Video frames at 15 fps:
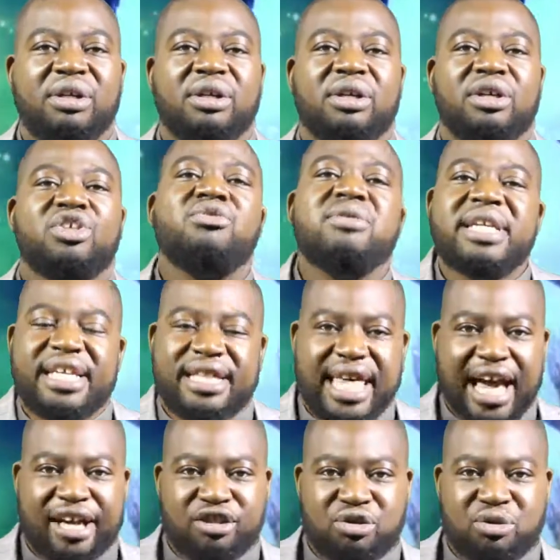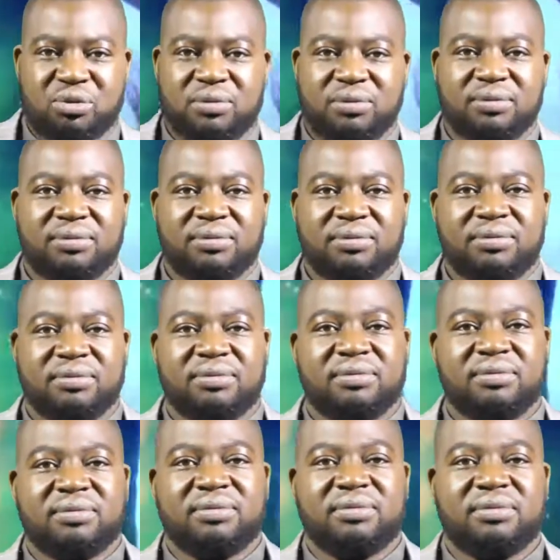You need that too.
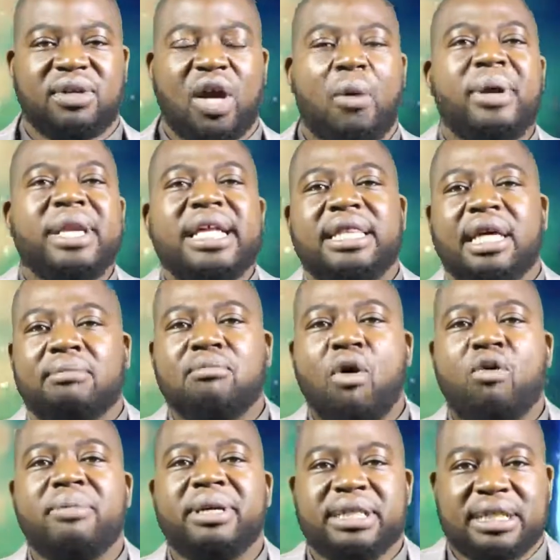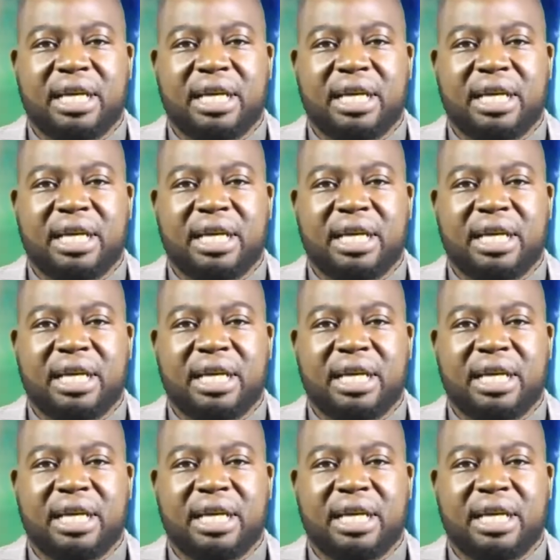We need that moment in